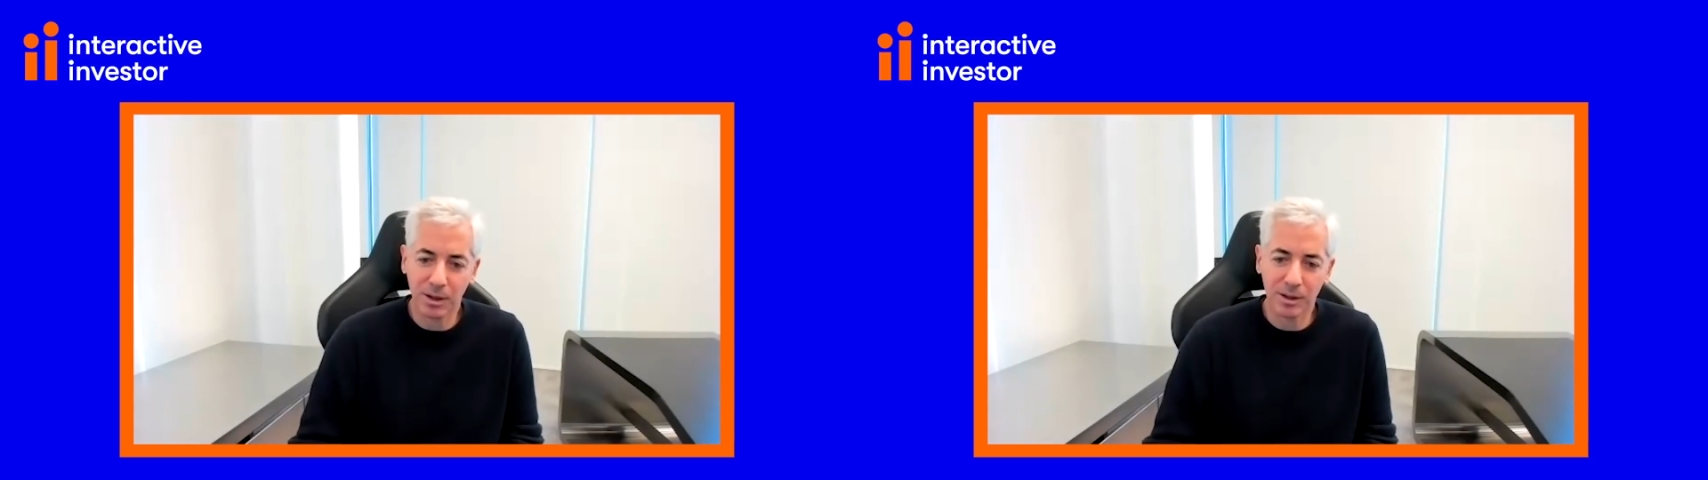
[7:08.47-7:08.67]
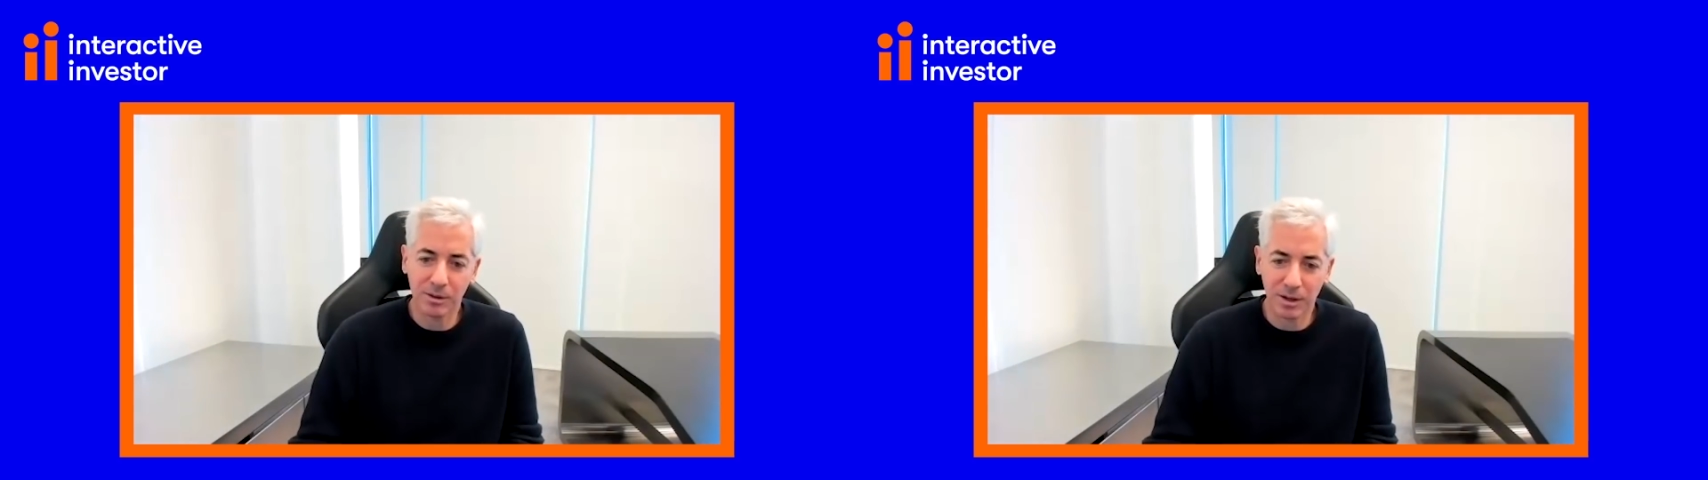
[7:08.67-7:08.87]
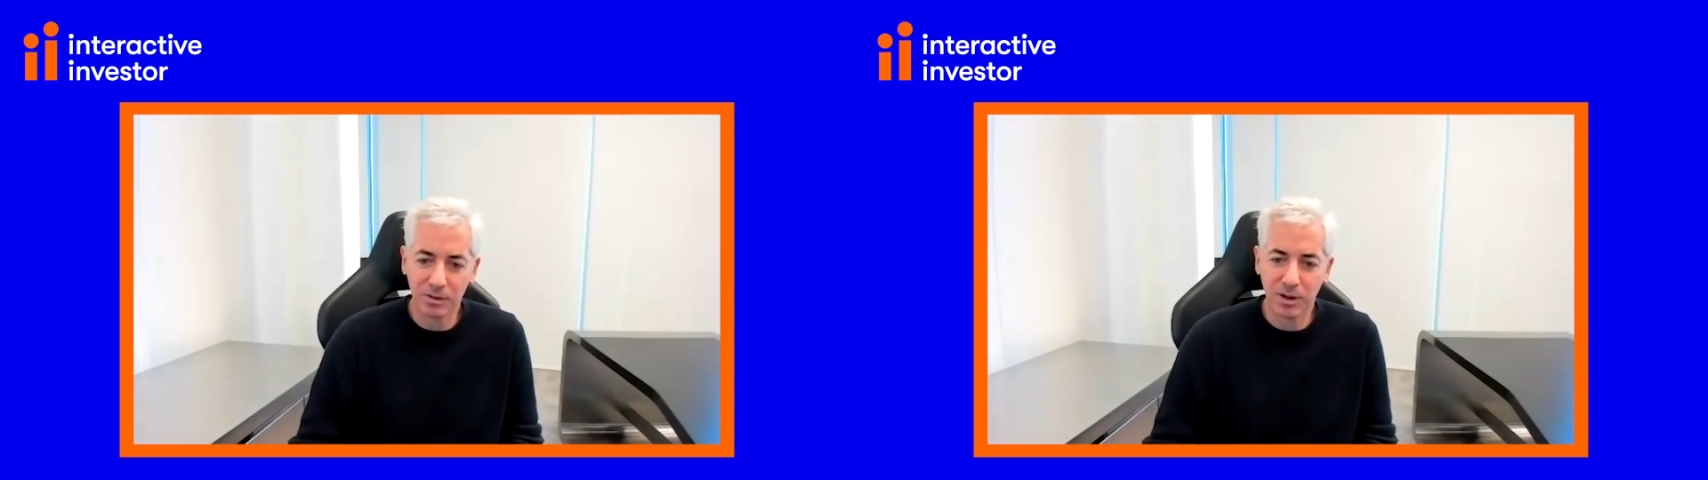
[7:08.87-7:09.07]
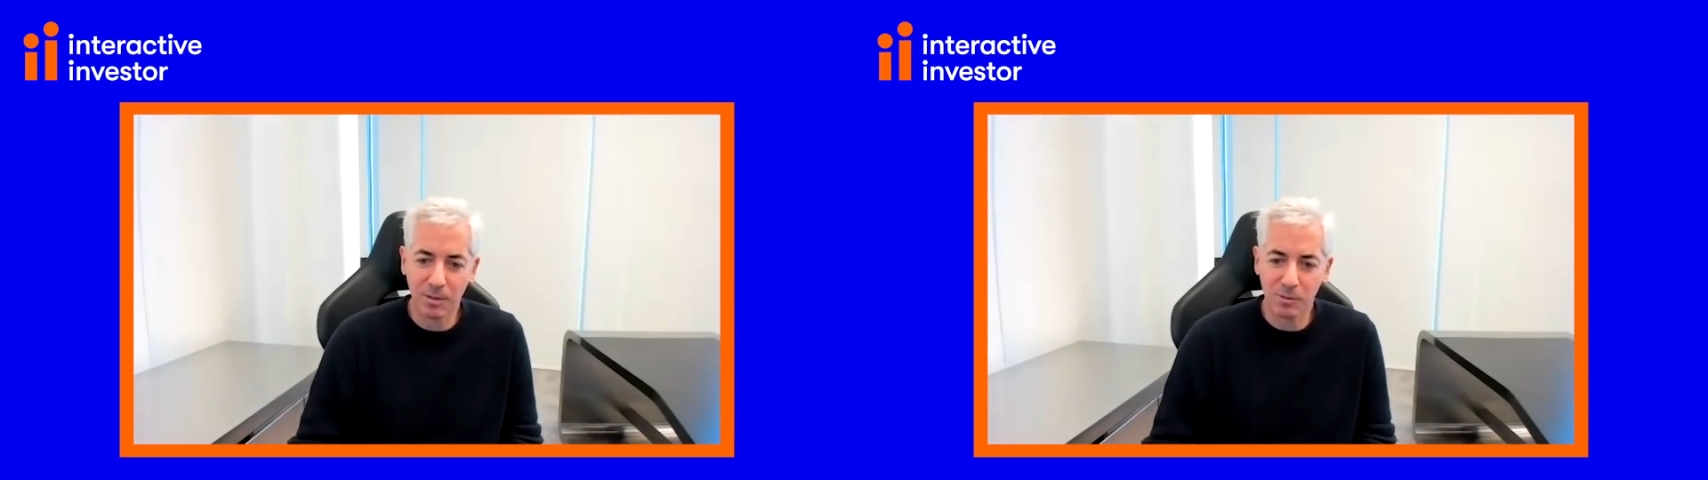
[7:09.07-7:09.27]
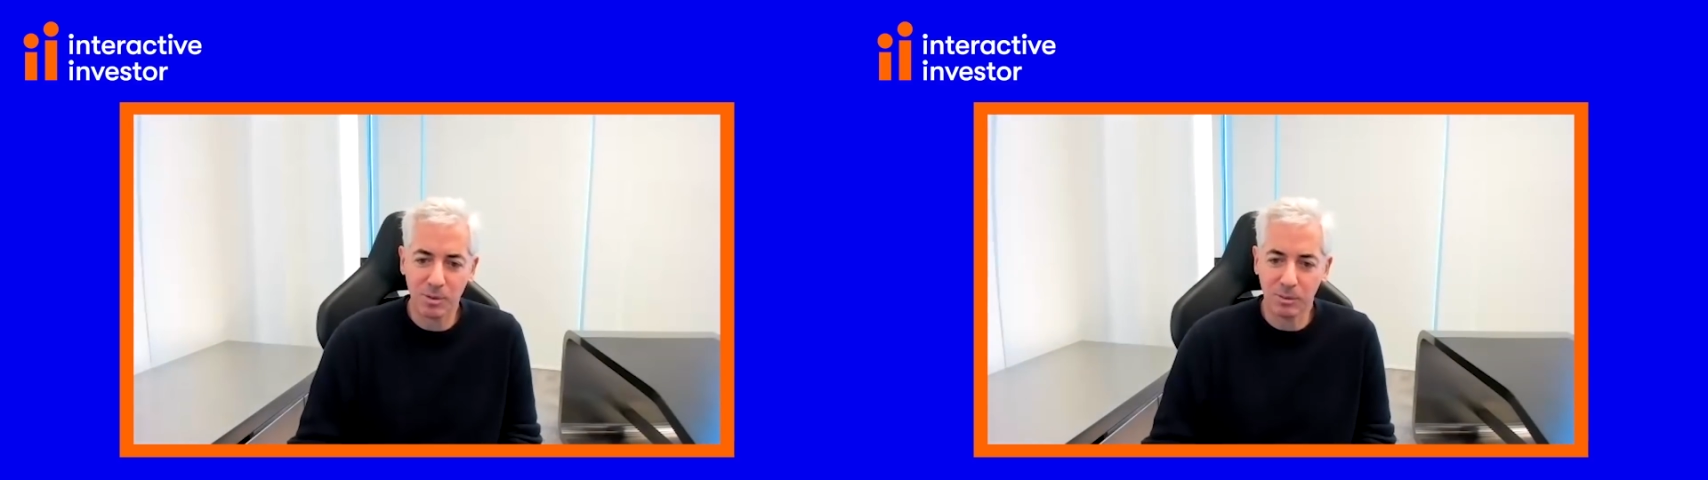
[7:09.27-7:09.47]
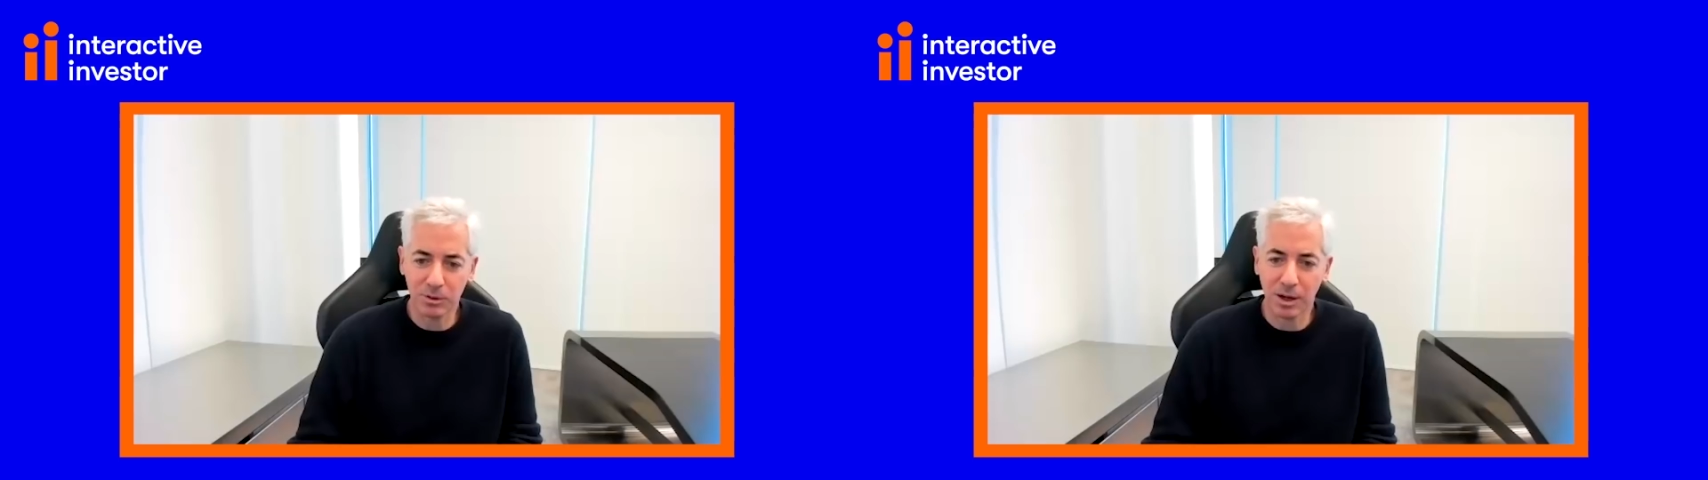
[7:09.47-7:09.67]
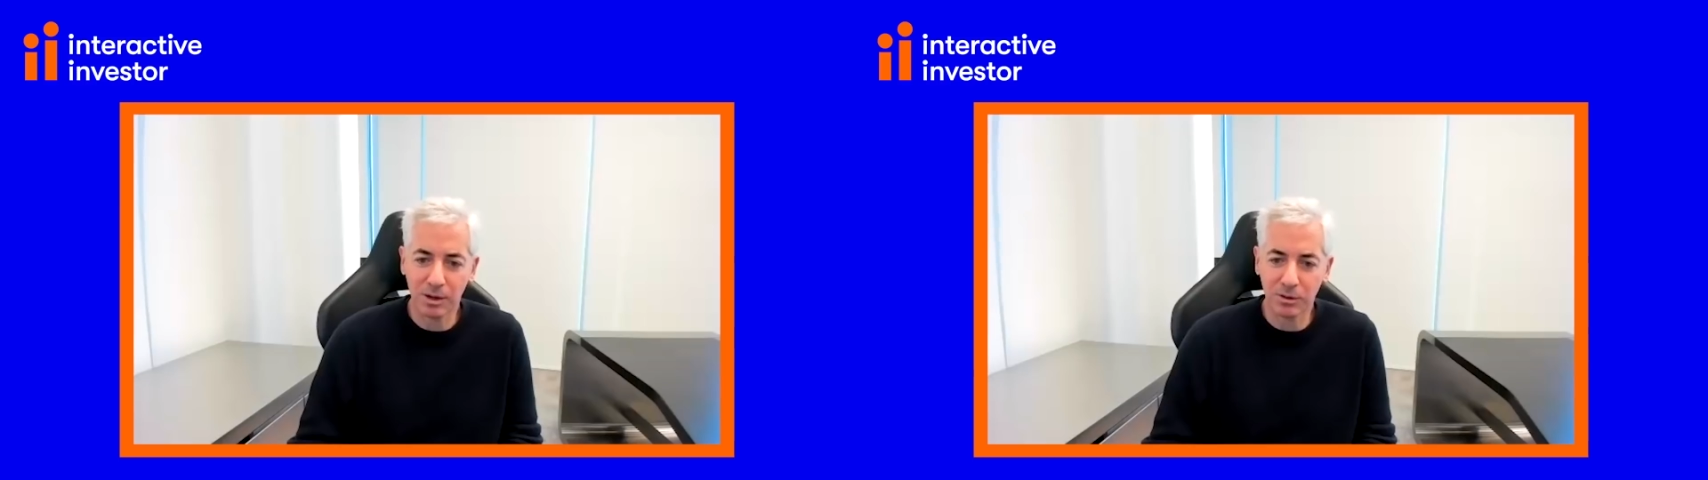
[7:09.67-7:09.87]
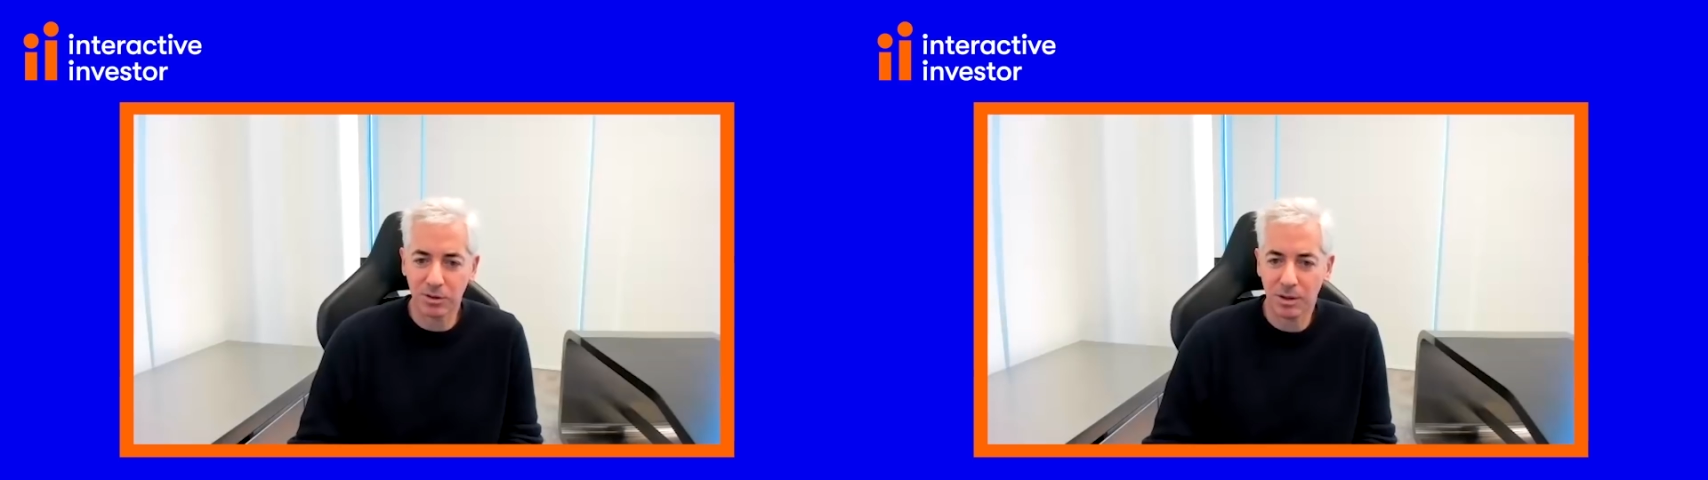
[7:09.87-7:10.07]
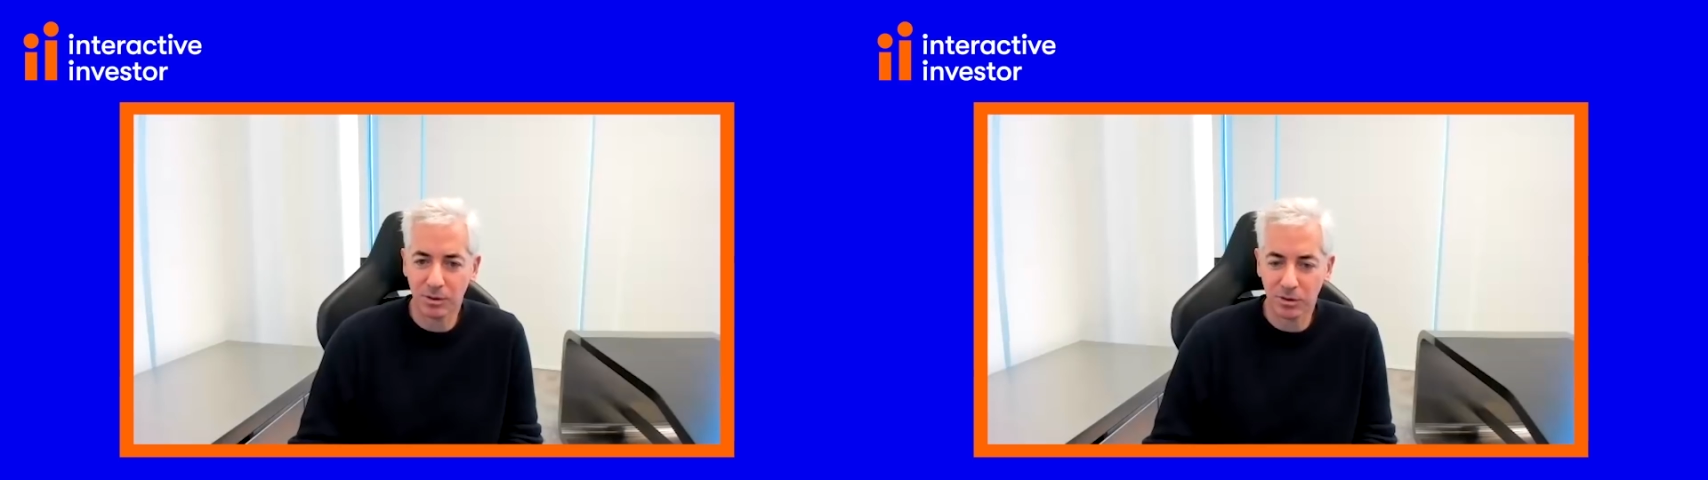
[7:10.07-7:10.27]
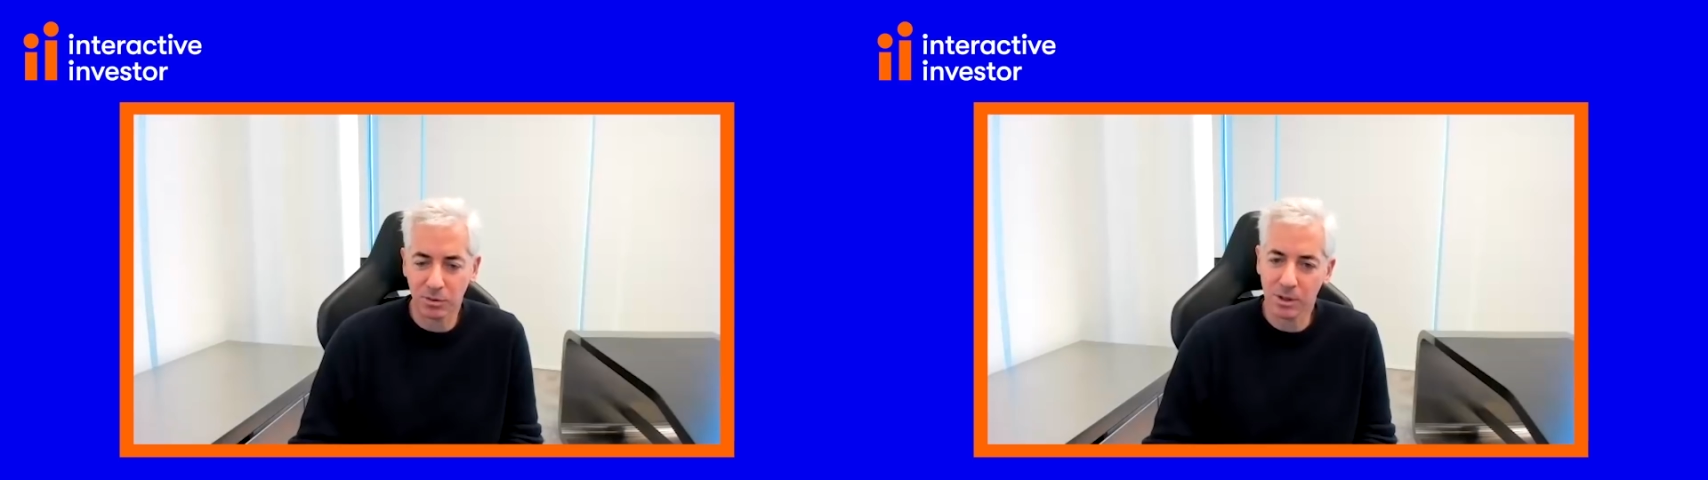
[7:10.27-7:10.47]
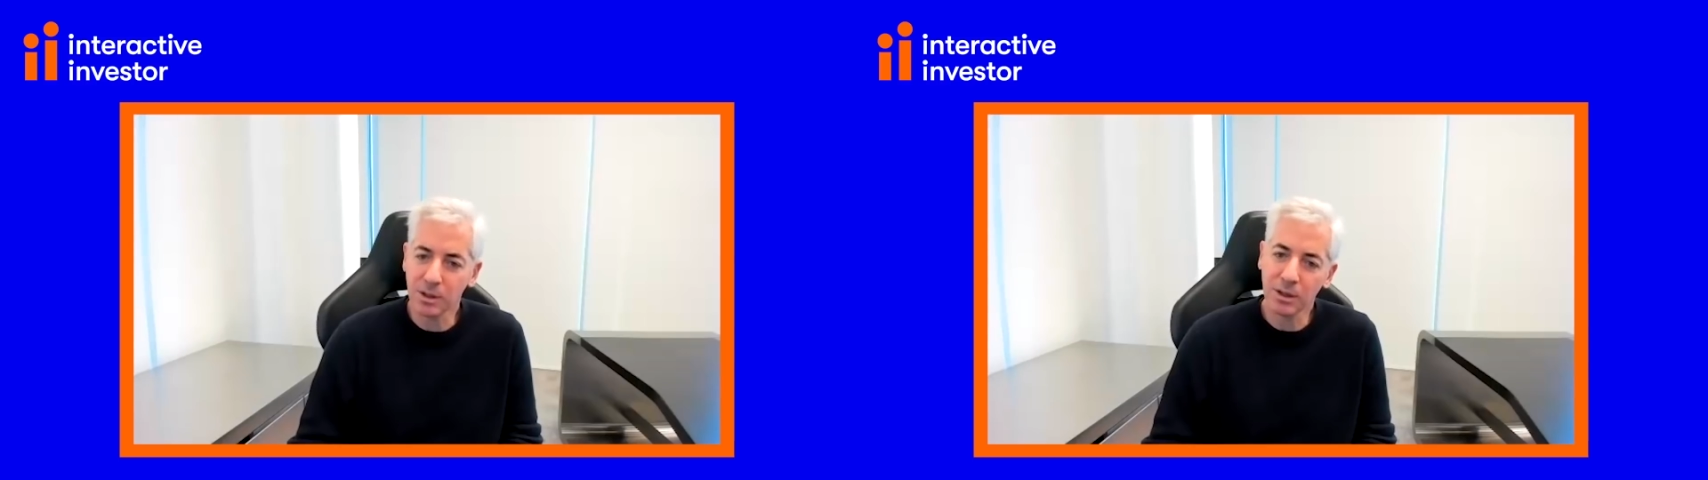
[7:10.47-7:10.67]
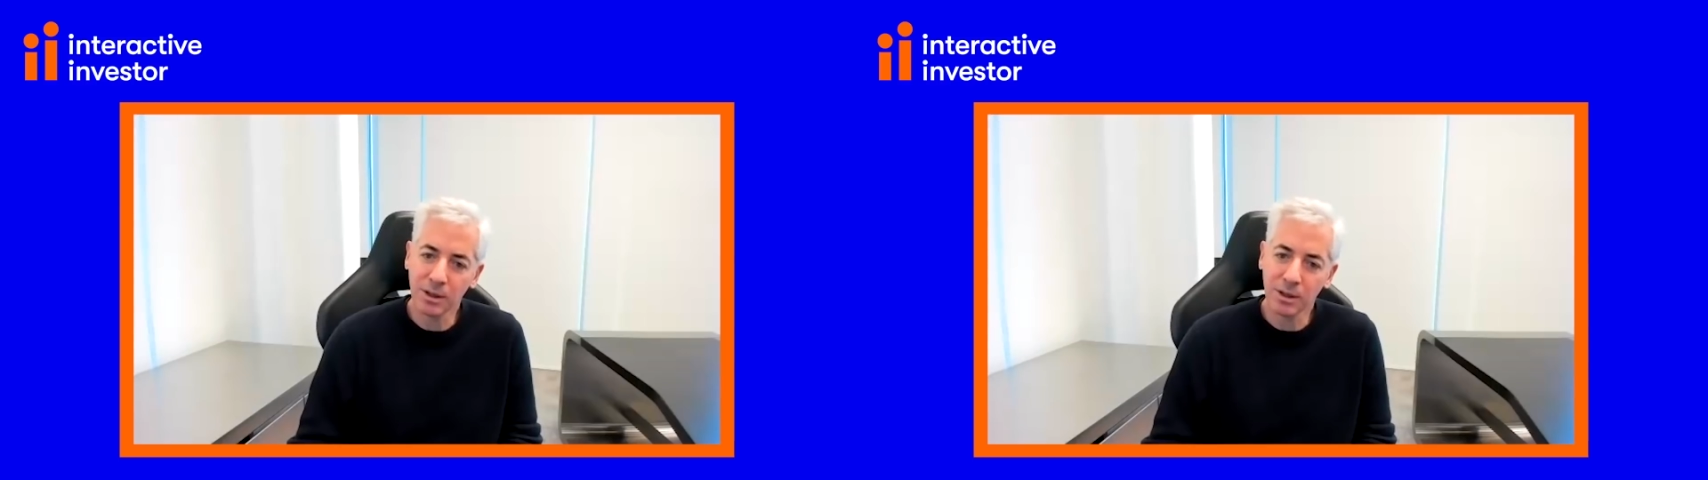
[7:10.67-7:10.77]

it takes time for people to understand the story.